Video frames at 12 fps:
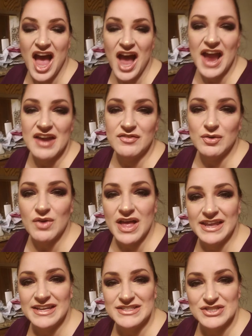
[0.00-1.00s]
Hi
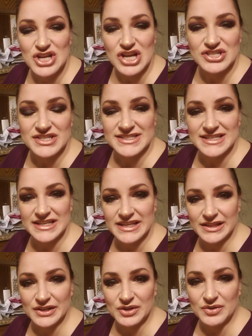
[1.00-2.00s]
everyone, it's Joshua Cindy
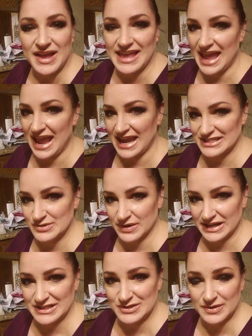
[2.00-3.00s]
Lou, aka
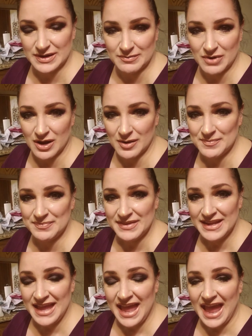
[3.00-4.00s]
Twinny Twin Mom,
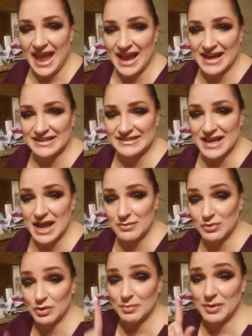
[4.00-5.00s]
and I
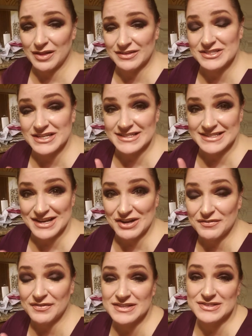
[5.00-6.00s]
will apologize
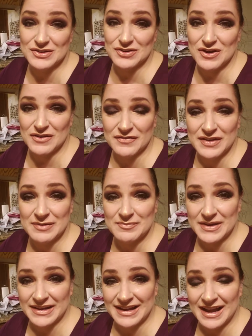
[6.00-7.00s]
now if I start coughing,
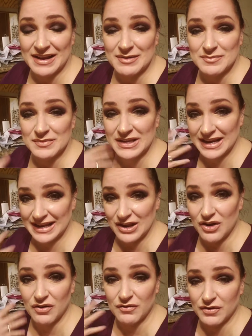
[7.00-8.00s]
but I am getting
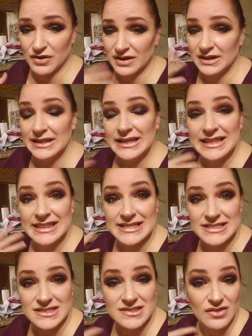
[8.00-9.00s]
over
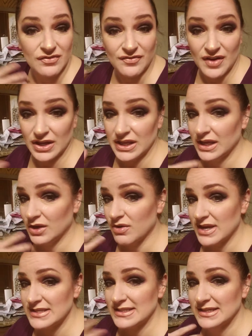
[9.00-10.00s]
this funky
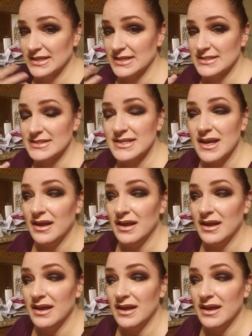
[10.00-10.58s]
craziness,